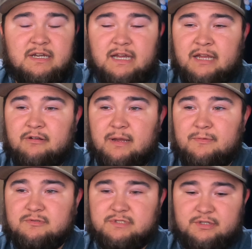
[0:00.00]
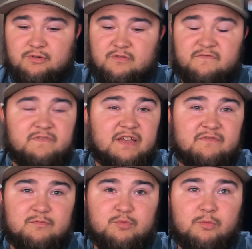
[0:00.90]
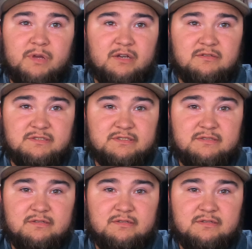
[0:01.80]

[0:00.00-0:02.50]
I grab those little flavored propels,